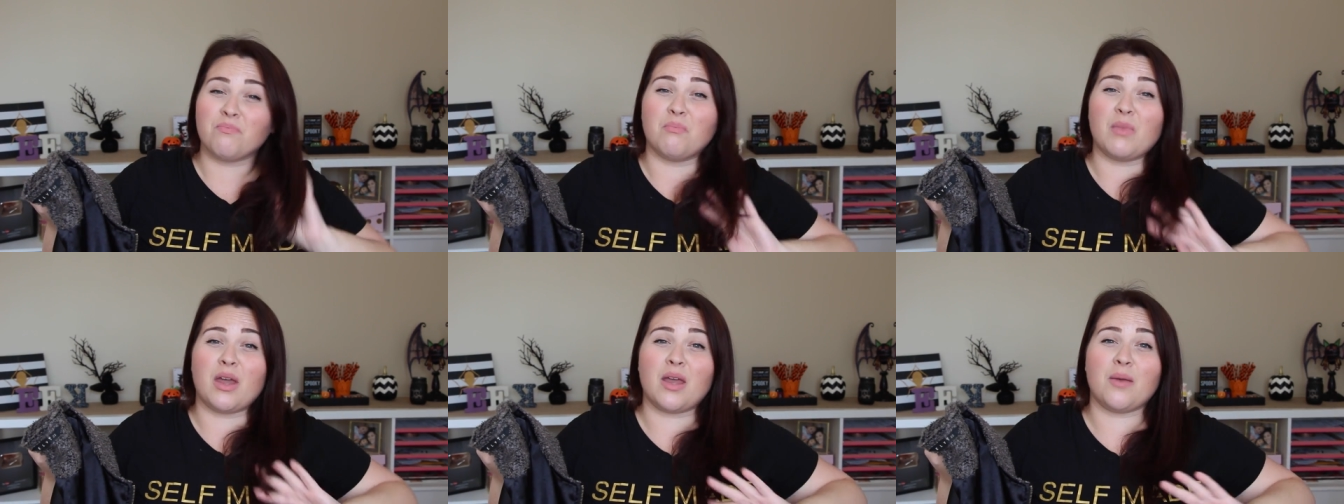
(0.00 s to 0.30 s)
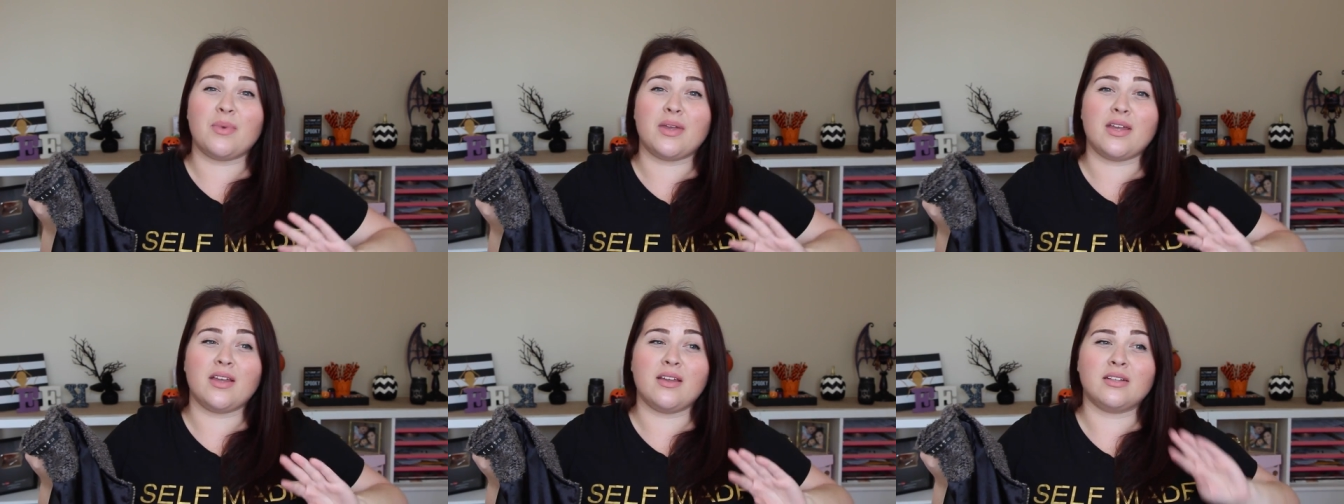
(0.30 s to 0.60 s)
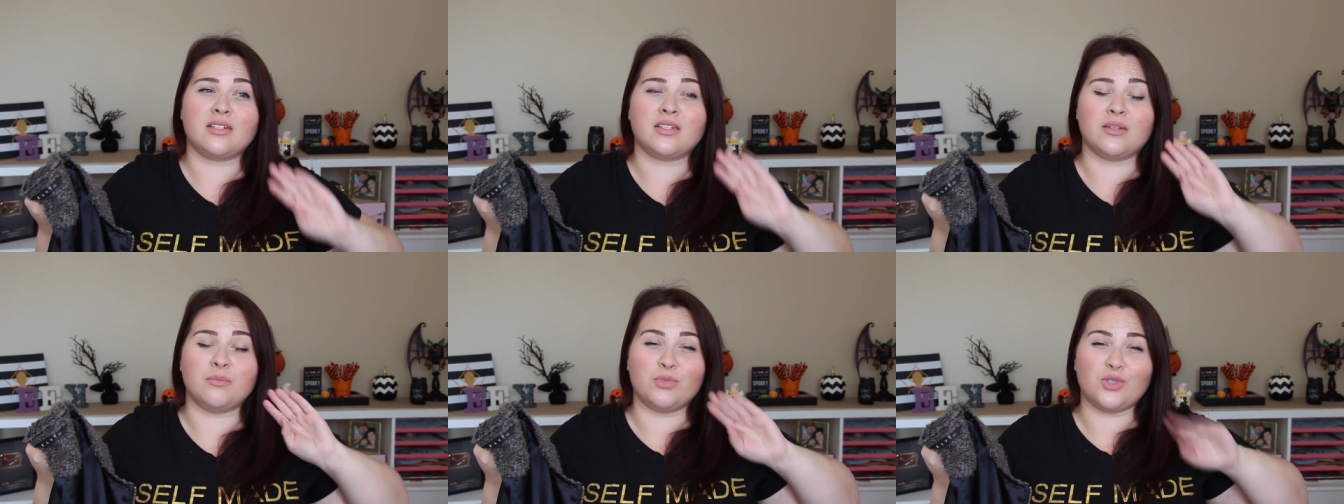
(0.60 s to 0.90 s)

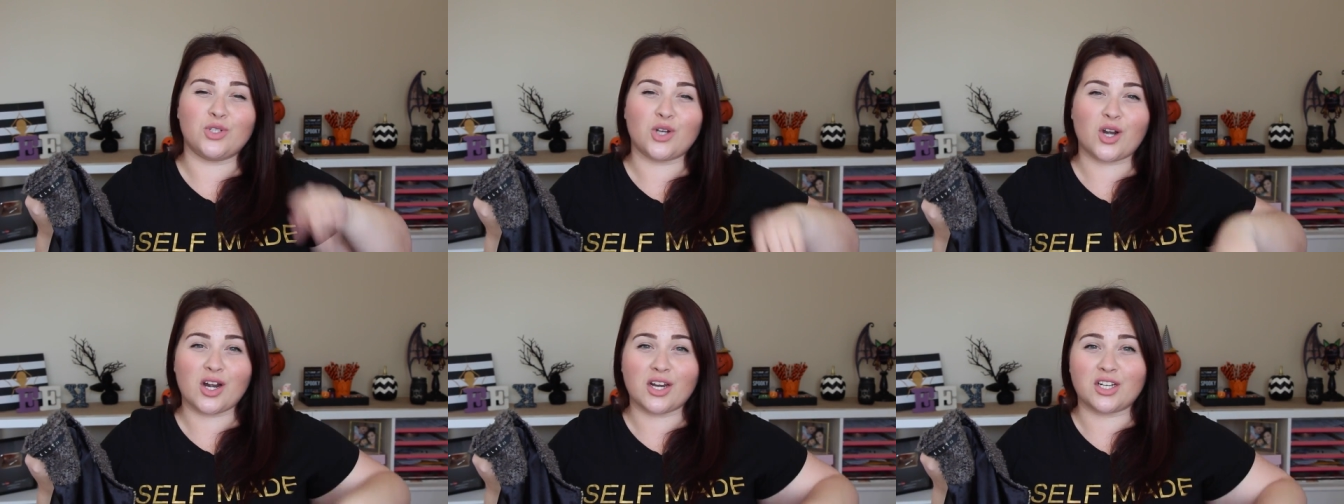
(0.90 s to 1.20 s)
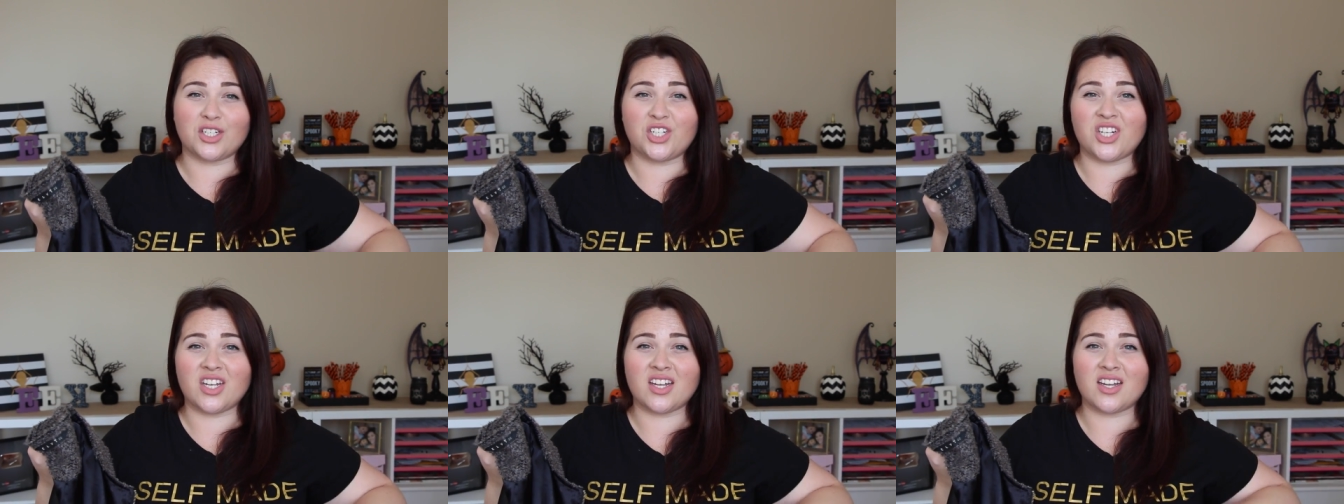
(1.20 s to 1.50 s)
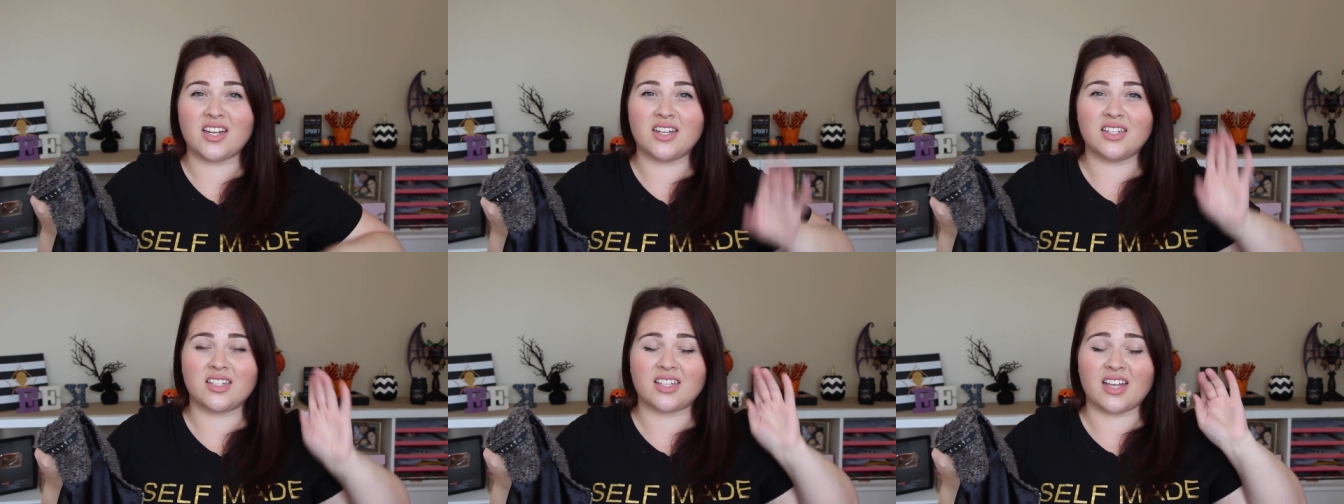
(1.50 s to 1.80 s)
maybe some dark
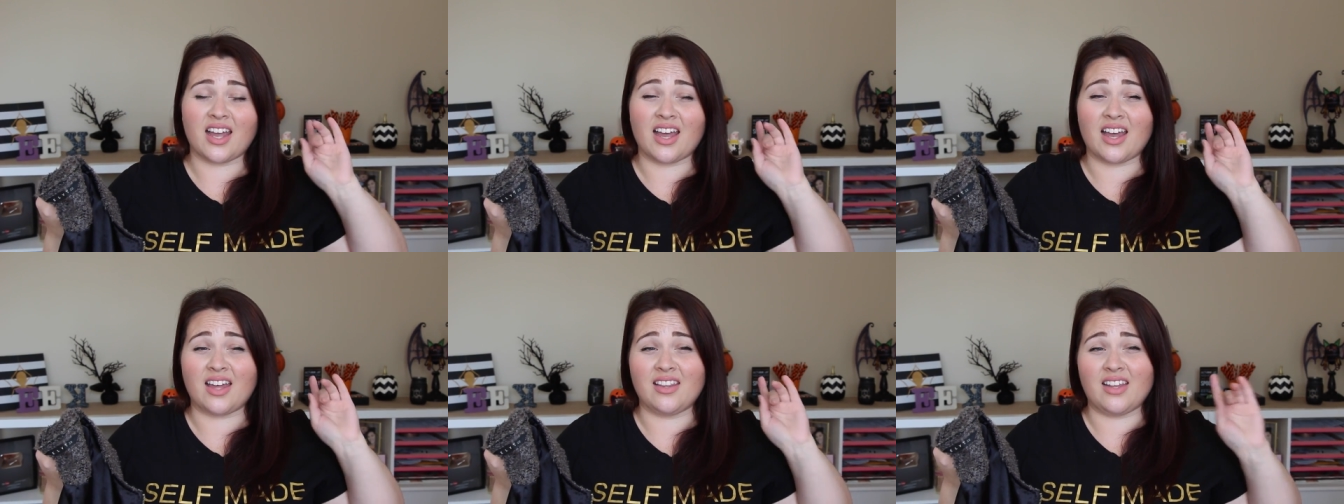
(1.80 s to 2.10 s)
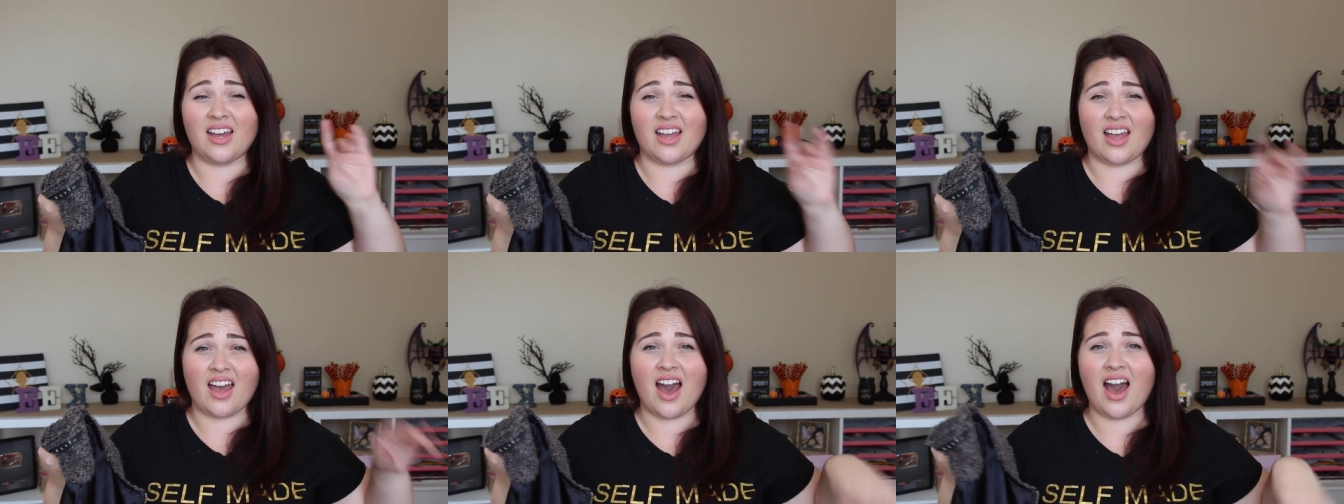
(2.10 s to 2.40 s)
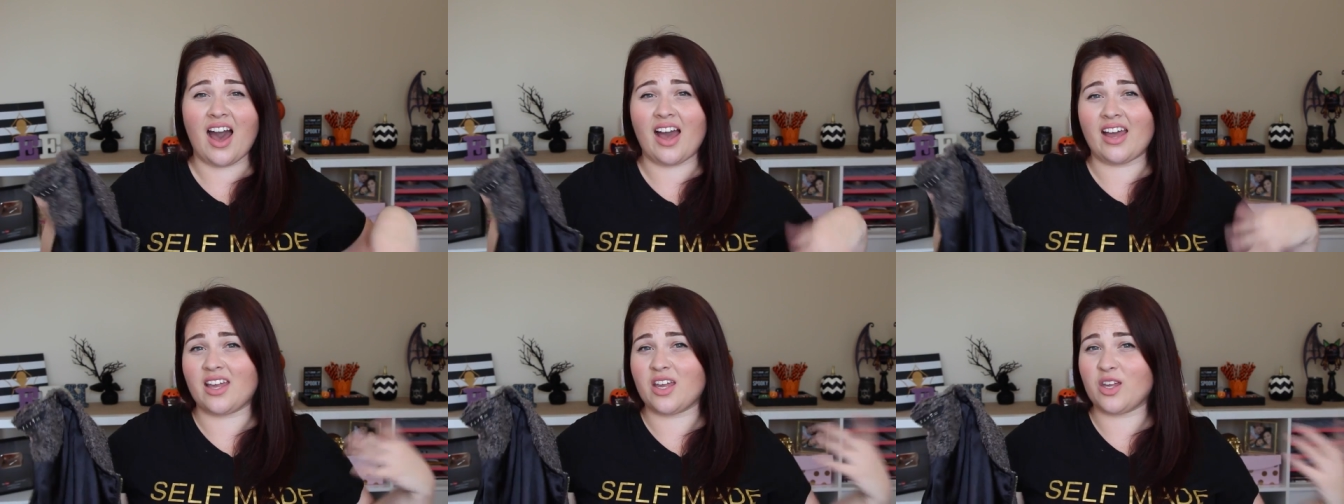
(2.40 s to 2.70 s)
jeans, and like
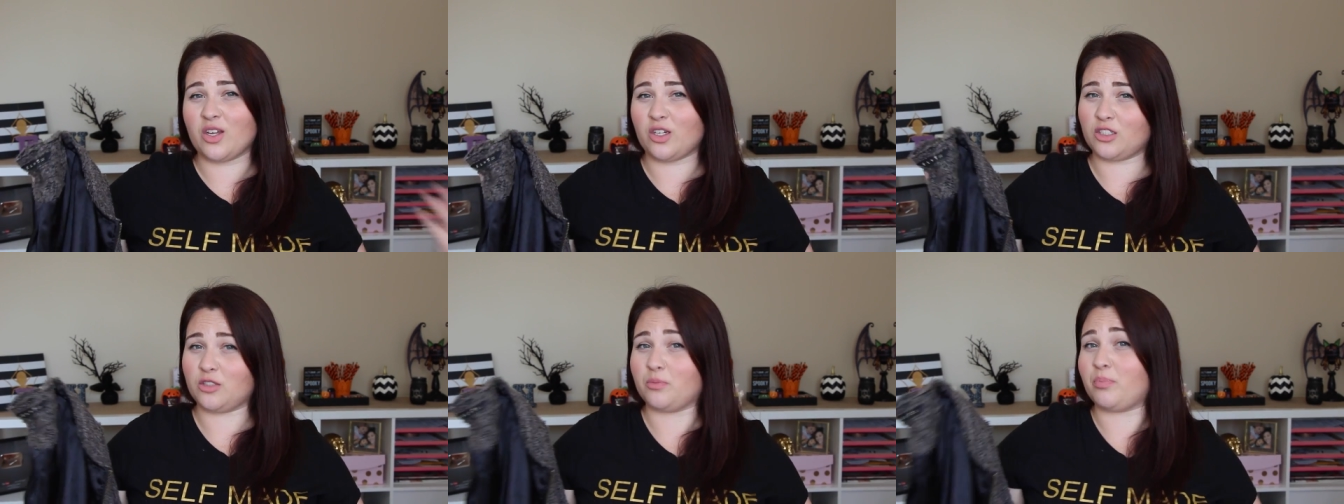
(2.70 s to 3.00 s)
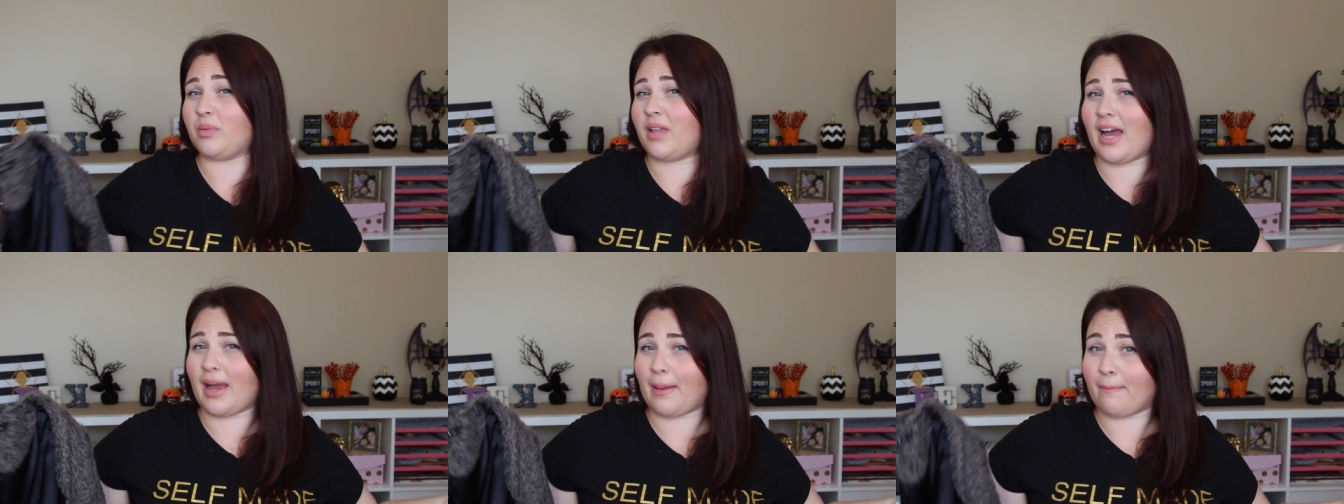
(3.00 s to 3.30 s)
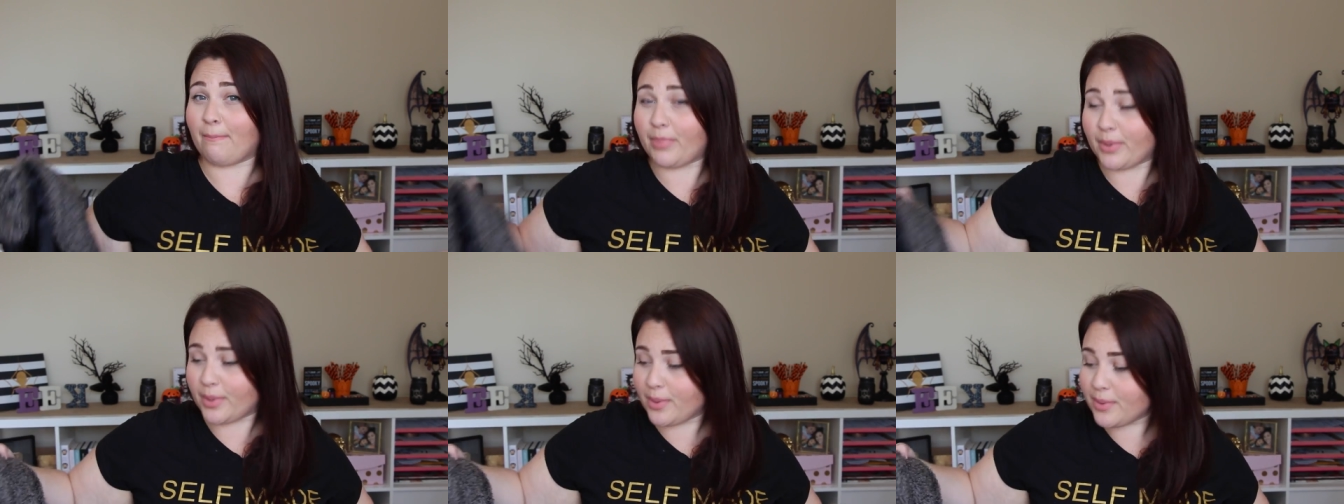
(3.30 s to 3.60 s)
high-heeled
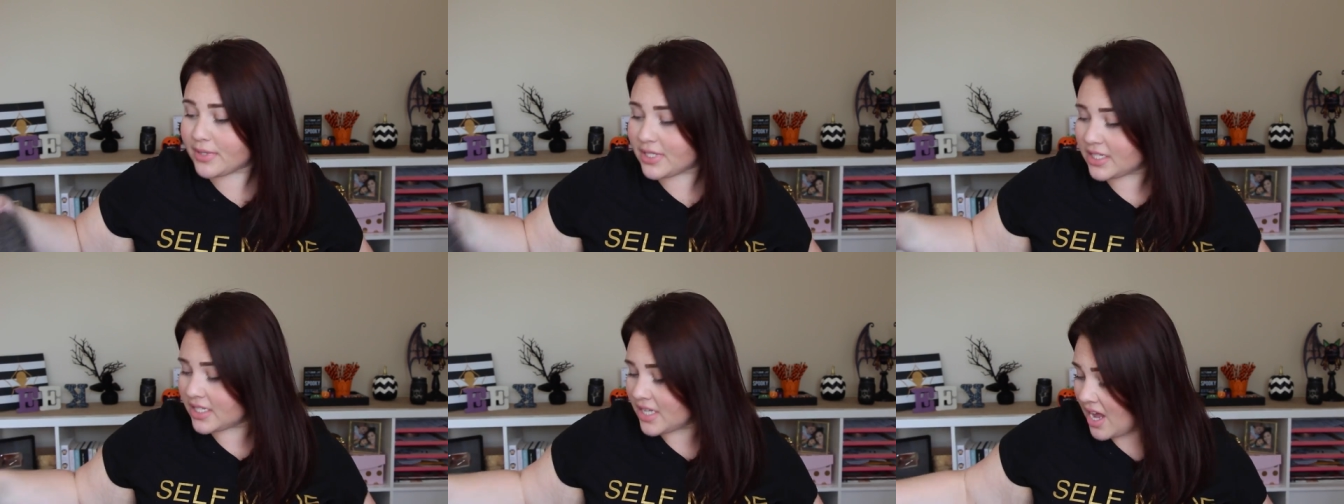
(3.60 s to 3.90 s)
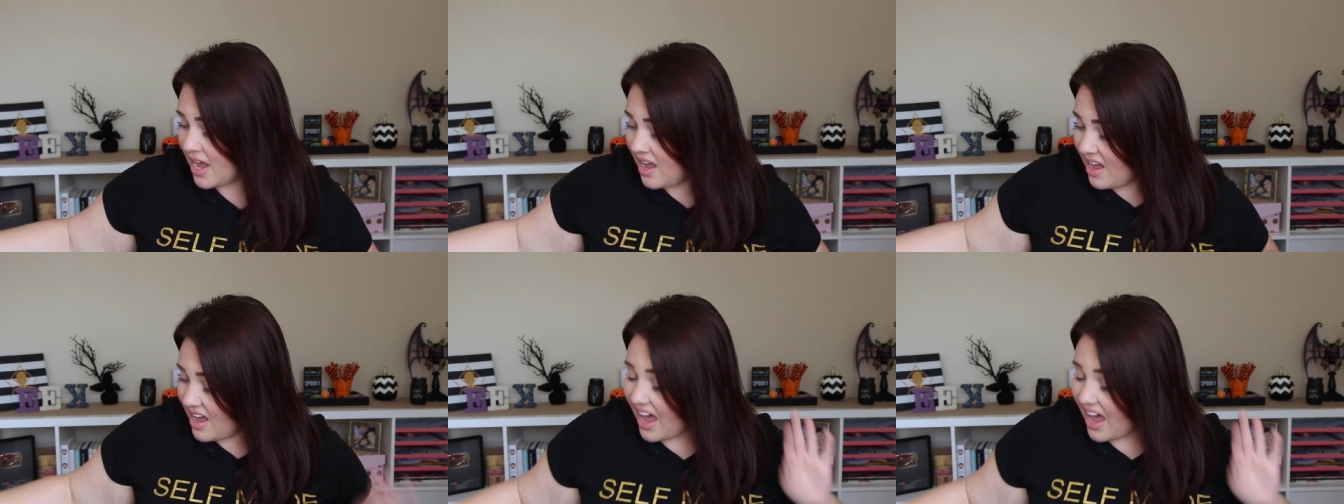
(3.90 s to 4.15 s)
black boots.